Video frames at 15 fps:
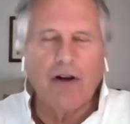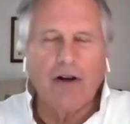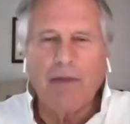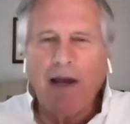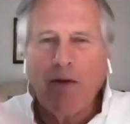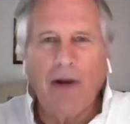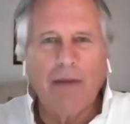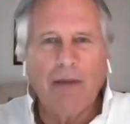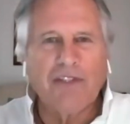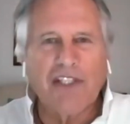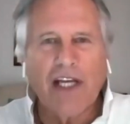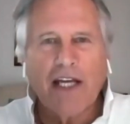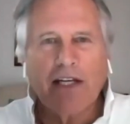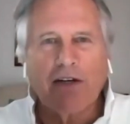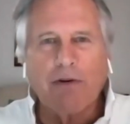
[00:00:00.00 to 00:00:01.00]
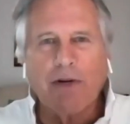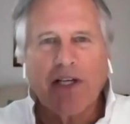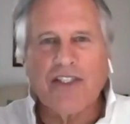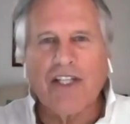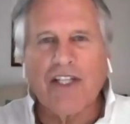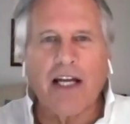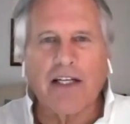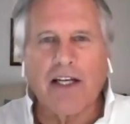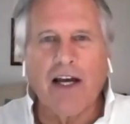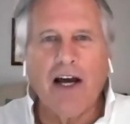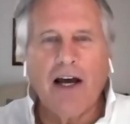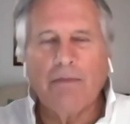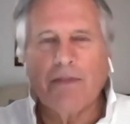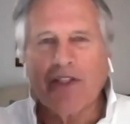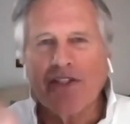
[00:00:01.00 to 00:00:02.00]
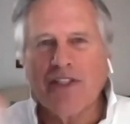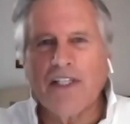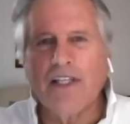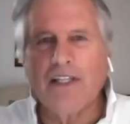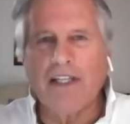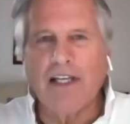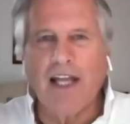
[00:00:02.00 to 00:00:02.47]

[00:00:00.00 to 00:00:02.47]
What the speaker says: my website, Griggs.com, to see the